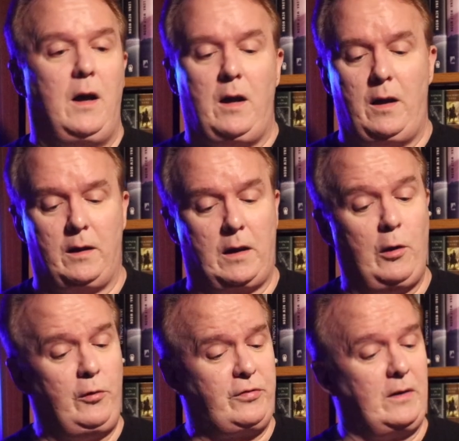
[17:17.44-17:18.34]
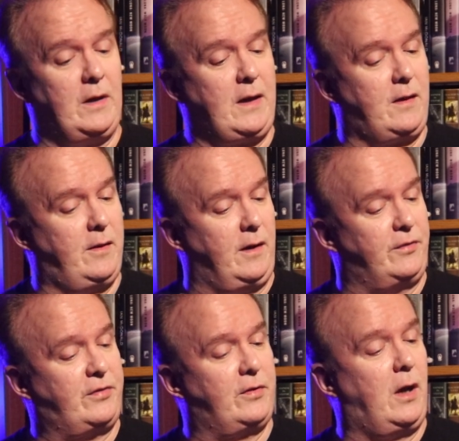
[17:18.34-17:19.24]
Uh, goes like
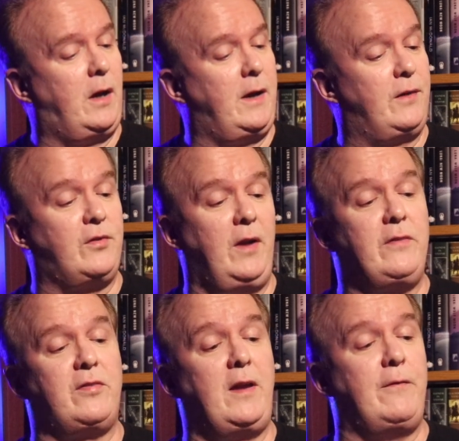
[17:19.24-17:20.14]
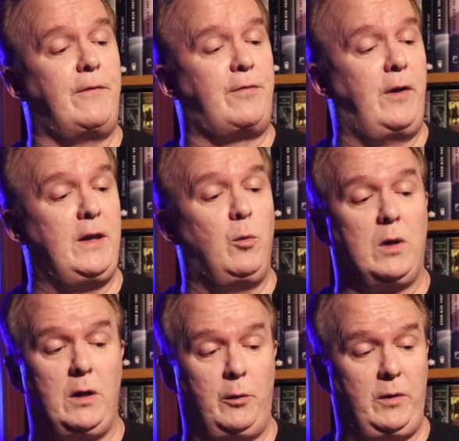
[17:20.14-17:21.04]
this. Uh, it's not safe for
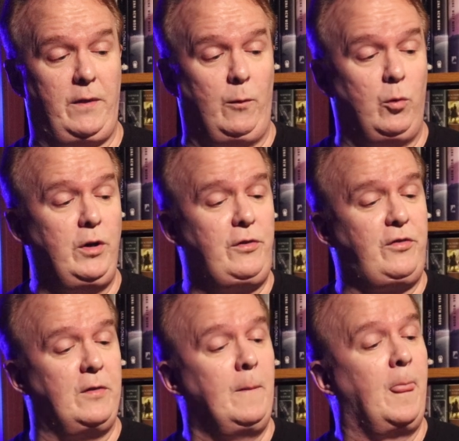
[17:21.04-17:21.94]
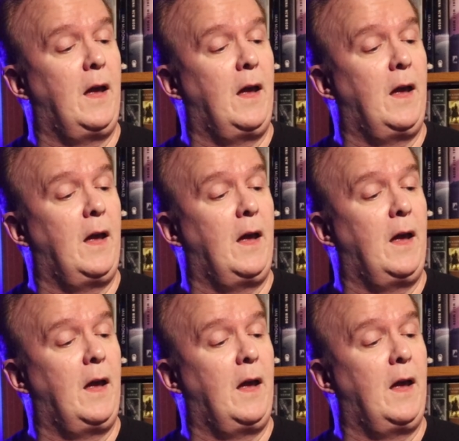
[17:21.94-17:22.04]
anyone alone in the woods.